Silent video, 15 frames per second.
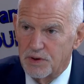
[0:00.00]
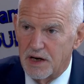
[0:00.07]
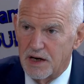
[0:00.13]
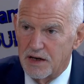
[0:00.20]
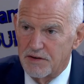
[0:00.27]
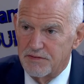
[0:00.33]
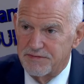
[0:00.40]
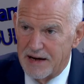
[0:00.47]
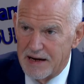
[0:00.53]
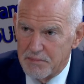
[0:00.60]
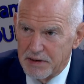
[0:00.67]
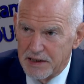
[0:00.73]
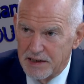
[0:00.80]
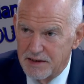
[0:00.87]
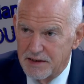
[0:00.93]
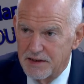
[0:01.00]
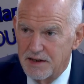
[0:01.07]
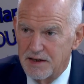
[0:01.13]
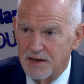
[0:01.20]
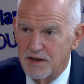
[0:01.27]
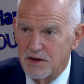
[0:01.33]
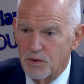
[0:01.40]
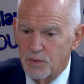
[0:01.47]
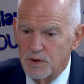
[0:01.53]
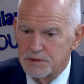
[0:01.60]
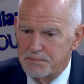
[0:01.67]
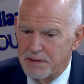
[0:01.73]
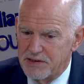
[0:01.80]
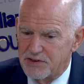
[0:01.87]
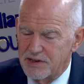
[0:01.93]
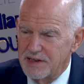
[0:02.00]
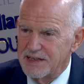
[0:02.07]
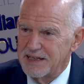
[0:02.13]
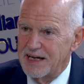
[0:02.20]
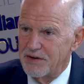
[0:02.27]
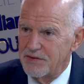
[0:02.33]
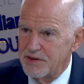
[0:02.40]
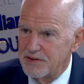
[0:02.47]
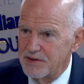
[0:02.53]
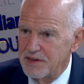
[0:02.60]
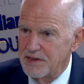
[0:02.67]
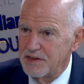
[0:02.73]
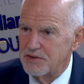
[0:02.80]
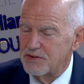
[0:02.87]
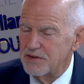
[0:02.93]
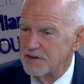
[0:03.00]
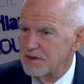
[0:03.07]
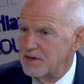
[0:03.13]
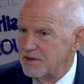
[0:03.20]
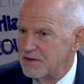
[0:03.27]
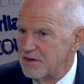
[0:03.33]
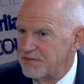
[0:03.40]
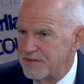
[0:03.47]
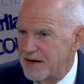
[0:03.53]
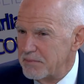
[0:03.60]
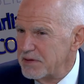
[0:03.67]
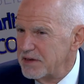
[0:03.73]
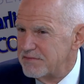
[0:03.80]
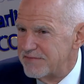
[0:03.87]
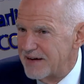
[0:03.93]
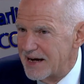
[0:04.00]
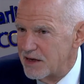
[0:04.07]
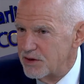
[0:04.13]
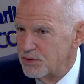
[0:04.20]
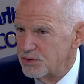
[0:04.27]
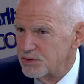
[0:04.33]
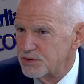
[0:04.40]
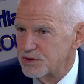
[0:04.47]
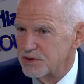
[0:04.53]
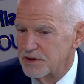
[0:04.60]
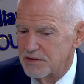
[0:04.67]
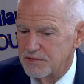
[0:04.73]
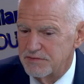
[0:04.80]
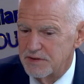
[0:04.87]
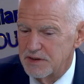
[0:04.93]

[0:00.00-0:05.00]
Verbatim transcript: our family, which basically guarantees uh, a family of values, of